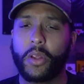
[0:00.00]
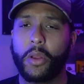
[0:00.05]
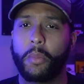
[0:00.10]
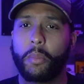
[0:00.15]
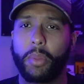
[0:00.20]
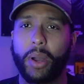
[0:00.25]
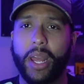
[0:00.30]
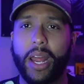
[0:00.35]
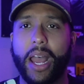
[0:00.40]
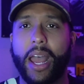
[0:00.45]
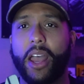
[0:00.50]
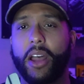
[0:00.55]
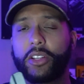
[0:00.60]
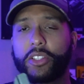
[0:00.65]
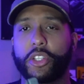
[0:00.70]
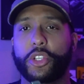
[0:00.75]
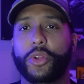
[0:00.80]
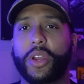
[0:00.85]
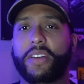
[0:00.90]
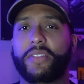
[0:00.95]
But I
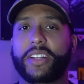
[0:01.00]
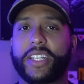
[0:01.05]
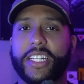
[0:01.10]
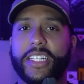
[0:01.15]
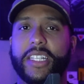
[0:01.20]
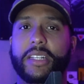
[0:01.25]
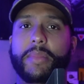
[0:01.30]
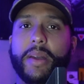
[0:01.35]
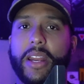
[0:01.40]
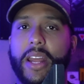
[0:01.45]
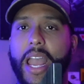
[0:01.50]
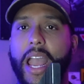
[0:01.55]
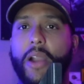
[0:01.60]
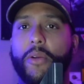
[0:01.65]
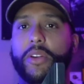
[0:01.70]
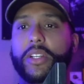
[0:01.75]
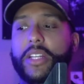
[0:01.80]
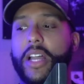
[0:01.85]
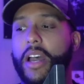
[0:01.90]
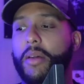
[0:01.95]
also do have a decent amount of
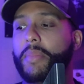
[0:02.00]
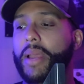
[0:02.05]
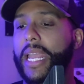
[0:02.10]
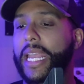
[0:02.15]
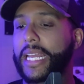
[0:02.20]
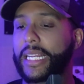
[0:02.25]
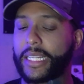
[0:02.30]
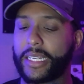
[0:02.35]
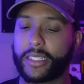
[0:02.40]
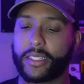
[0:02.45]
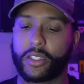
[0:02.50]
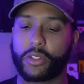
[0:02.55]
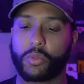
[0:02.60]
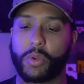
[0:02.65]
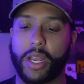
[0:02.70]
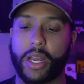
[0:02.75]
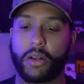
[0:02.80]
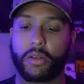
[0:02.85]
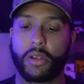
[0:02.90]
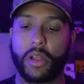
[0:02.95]
hours on my Alias as
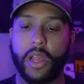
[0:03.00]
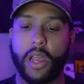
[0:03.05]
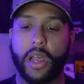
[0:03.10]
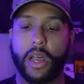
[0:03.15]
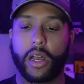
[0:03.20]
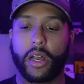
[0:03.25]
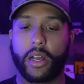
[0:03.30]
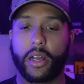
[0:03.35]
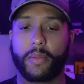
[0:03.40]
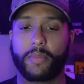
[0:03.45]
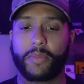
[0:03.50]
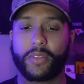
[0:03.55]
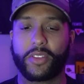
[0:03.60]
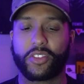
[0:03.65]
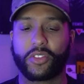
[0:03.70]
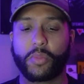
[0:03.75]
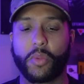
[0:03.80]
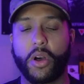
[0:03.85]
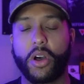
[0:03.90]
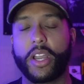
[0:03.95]
well.
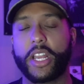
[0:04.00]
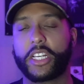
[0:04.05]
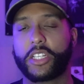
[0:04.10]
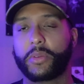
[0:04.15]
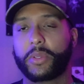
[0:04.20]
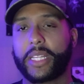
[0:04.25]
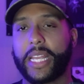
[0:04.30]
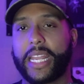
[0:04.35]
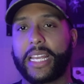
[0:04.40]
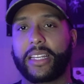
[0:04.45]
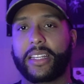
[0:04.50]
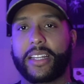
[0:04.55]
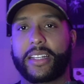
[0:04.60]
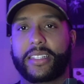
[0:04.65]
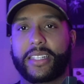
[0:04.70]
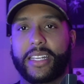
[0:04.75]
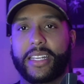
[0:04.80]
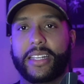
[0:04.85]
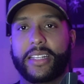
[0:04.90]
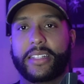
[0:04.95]
Small issue with the Alias
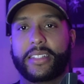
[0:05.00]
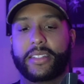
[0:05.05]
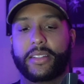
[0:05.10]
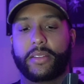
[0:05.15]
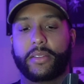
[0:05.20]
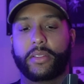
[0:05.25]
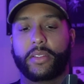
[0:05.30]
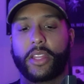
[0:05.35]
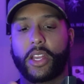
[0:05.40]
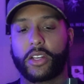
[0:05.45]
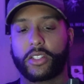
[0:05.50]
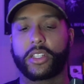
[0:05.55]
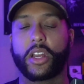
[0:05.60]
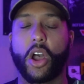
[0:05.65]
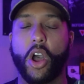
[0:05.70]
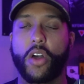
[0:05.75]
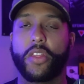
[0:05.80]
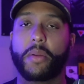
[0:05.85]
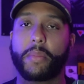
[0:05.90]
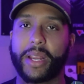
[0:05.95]
is there's
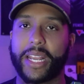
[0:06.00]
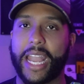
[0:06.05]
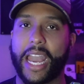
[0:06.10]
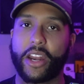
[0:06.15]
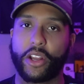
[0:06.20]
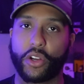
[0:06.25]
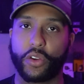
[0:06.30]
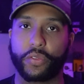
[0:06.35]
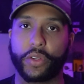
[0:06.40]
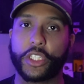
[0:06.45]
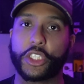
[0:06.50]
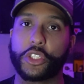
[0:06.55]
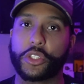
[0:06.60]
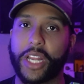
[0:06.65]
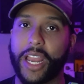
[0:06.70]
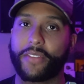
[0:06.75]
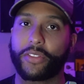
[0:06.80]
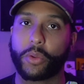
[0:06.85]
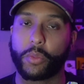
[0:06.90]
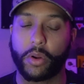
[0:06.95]
other mechanical features you
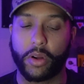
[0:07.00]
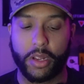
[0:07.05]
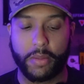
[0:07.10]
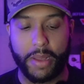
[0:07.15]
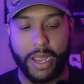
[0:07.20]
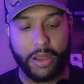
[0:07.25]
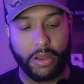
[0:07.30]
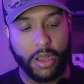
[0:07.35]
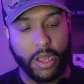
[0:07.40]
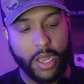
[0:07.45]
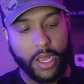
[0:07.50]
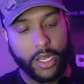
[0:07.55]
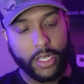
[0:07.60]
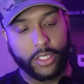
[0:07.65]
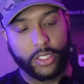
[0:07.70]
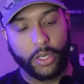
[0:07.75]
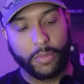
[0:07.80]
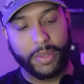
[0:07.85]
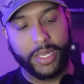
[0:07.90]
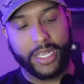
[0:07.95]
have to worry about.
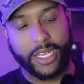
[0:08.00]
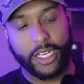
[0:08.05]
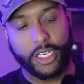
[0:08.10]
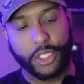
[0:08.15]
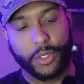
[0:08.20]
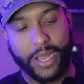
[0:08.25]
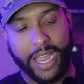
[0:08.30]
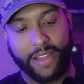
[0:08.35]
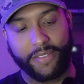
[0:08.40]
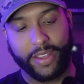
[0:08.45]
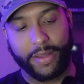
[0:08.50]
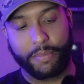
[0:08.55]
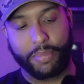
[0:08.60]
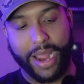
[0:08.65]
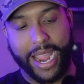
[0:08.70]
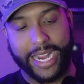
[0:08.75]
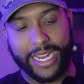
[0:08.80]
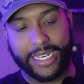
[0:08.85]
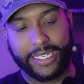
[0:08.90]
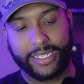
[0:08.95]
So because you have a
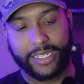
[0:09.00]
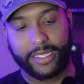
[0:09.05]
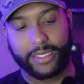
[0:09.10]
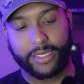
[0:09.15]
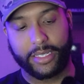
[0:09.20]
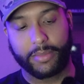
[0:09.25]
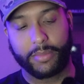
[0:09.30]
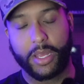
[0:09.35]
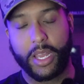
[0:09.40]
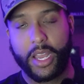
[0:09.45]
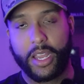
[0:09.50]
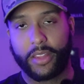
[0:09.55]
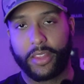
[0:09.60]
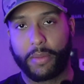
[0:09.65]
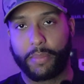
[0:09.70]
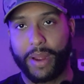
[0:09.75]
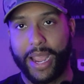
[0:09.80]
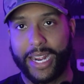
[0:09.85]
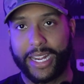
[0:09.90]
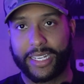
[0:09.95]
bracket system, the
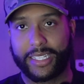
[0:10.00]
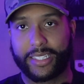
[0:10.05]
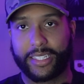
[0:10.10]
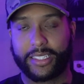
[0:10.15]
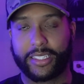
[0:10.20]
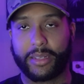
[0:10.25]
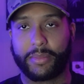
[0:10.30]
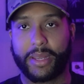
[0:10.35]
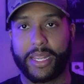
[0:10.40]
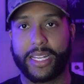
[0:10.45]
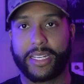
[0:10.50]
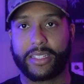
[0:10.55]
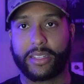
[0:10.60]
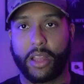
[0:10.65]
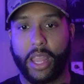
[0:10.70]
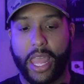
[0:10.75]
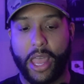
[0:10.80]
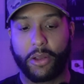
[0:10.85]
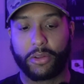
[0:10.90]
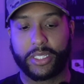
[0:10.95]
bracket system is
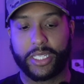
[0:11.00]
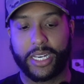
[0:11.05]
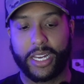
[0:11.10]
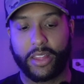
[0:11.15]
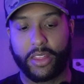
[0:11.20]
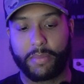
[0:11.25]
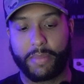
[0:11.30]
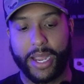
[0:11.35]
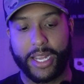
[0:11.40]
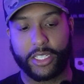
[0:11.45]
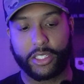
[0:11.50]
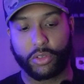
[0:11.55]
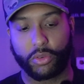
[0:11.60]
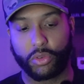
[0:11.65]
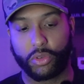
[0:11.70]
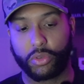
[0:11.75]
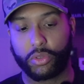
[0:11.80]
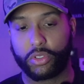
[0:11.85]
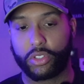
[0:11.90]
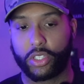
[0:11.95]
held together by
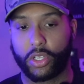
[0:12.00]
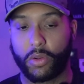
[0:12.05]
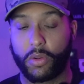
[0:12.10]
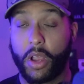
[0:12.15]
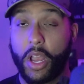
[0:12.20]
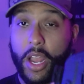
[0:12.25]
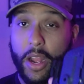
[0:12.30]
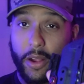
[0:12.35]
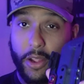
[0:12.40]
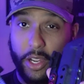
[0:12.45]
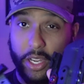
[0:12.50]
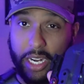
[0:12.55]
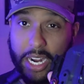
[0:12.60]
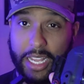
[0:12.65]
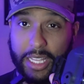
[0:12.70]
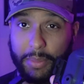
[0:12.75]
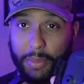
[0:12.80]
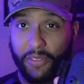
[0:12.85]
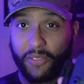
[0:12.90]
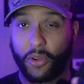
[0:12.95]
screws. So you're gonna
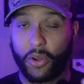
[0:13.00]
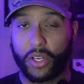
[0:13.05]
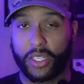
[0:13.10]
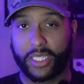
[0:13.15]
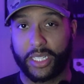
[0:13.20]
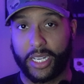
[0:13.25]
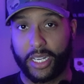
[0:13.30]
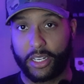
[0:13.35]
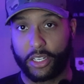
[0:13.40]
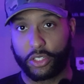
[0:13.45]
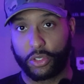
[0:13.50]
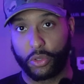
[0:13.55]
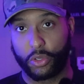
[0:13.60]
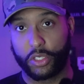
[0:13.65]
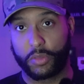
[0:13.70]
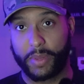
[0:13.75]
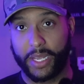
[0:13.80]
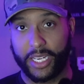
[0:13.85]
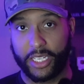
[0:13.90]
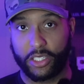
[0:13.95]
have to be focusing on your
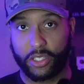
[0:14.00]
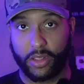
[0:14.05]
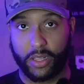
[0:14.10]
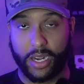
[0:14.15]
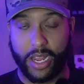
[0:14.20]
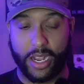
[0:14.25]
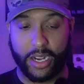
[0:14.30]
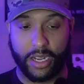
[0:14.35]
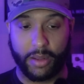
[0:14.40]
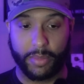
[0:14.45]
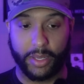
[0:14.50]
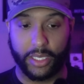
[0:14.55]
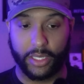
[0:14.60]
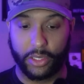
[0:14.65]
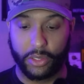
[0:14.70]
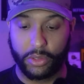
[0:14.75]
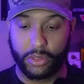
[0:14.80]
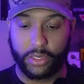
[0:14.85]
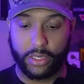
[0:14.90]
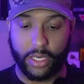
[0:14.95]
screws, making sure they're not coming
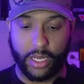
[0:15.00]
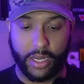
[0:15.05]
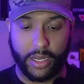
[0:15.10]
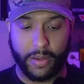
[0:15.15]
loose.